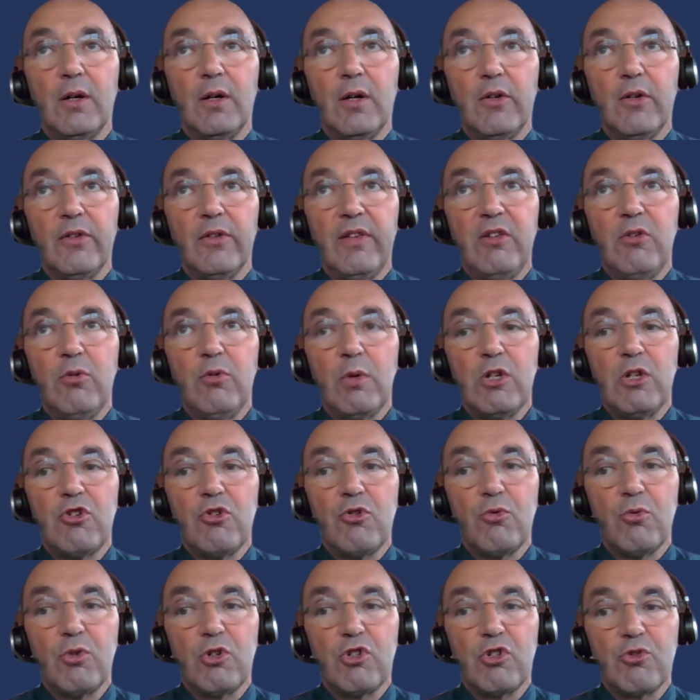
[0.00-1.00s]
a, a
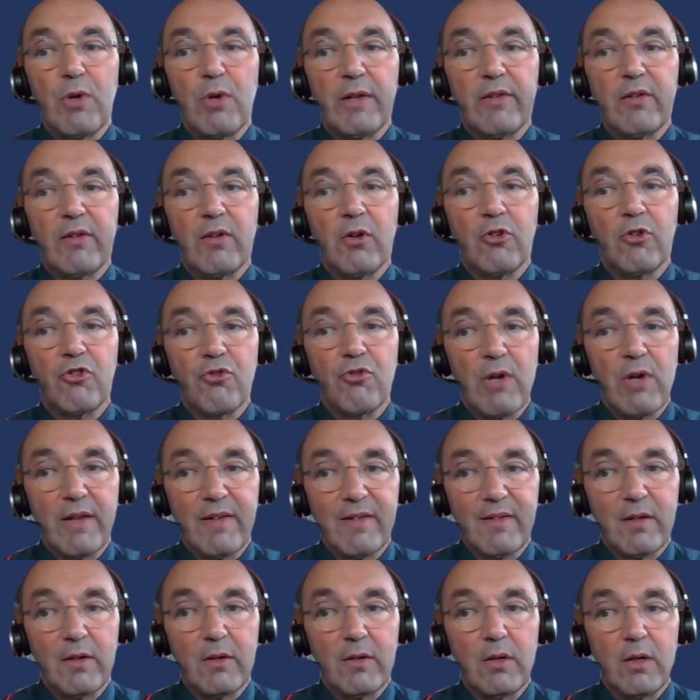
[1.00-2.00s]
situation which was
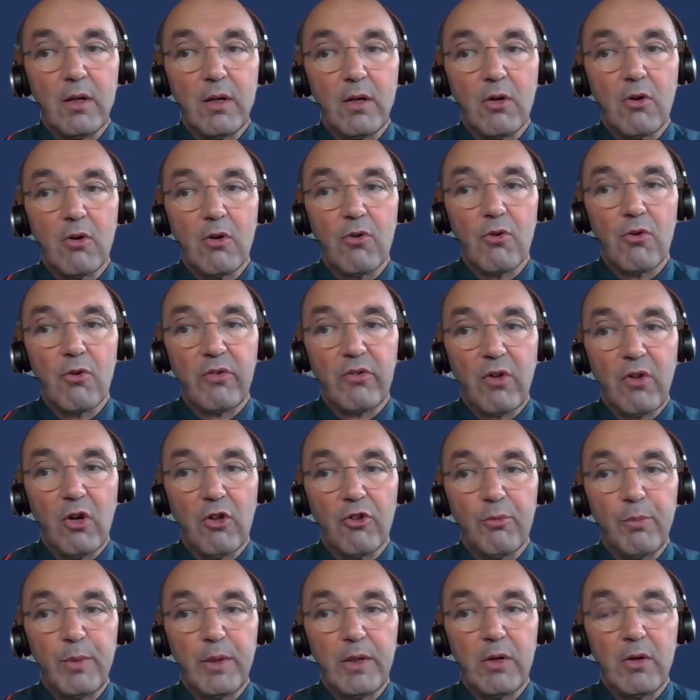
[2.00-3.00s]
contrasted across
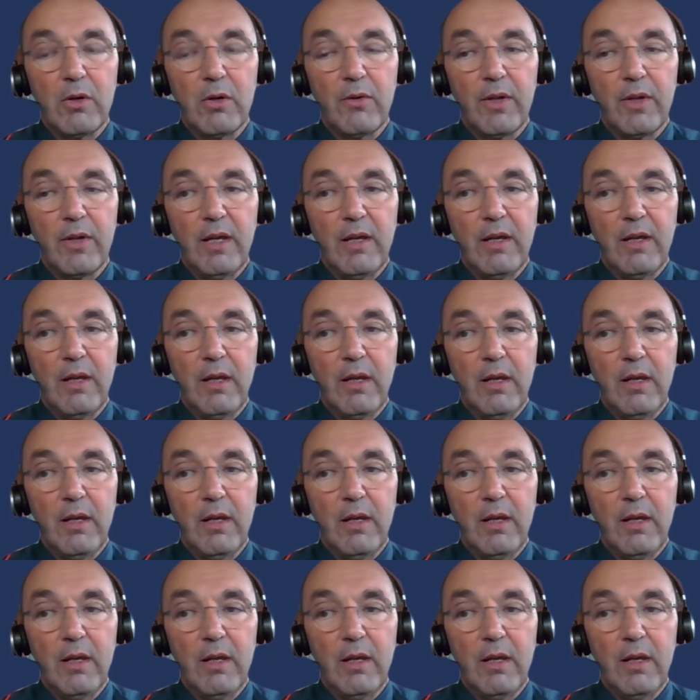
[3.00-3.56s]
hospital in,